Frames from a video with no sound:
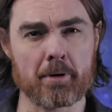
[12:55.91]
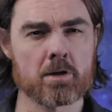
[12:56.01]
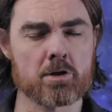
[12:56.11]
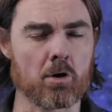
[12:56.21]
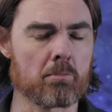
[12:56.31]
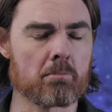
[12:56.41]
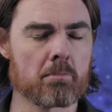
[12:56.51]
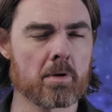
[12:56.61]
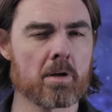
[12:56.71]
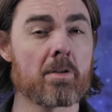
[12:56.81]
So,
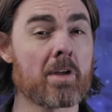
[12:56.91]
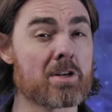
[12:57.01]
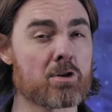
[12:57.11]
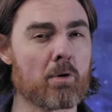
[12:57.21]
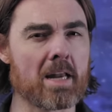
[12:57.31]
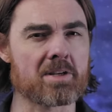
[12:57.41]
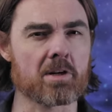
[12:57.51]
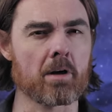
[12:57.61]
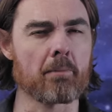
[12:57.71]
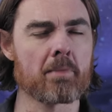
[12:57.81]
there's your
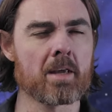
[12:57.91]
answer.